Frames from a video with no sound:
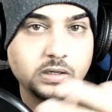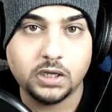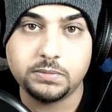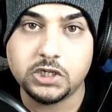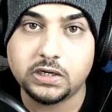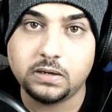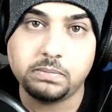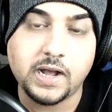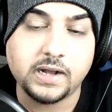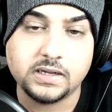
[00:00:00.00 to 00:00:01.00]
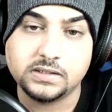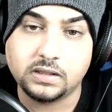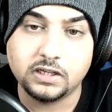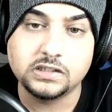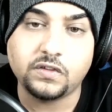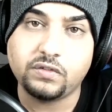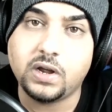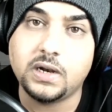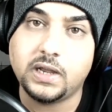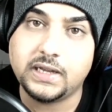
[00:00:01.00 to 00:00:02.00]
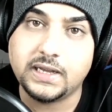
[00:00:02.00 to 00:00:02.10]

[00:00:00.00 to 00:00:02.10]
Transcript: Keep checking back because the things fly like